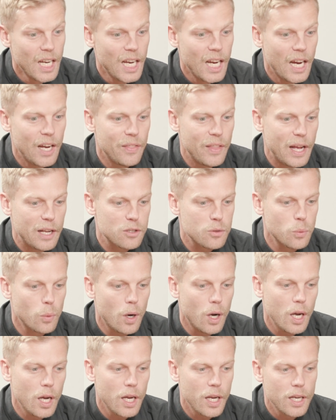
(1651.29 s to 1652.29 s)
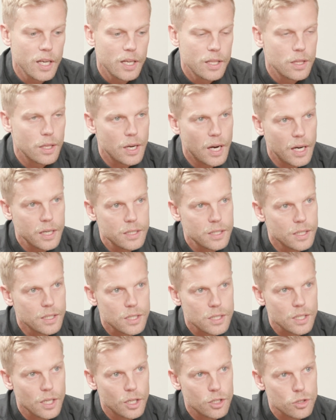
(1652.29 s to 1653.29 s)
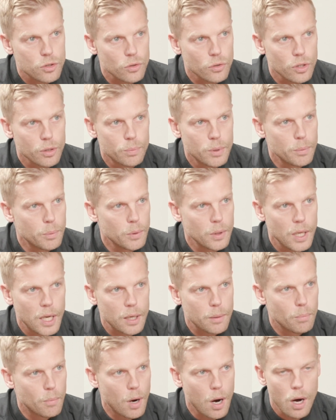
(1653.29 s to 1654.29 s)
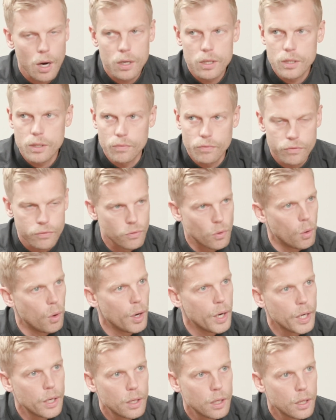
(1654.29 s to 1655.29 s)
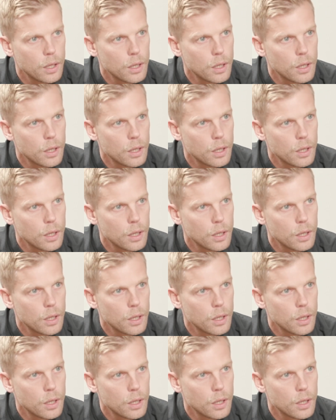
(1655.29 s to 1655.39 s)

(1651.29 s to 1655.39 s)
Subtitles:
And that's why in the 19th century, people like Marx and Freud,